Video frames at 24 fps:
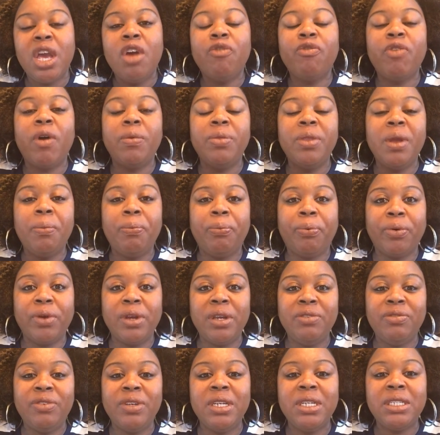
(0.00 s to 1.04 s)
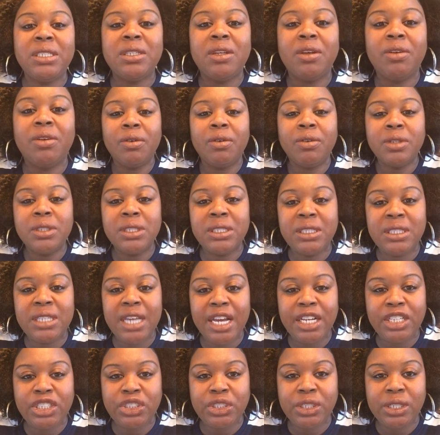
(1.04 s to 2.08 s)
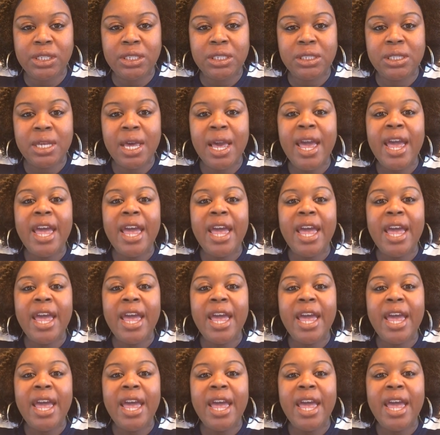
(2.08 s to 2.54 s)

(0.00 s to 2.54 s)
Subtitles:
from the previous sections.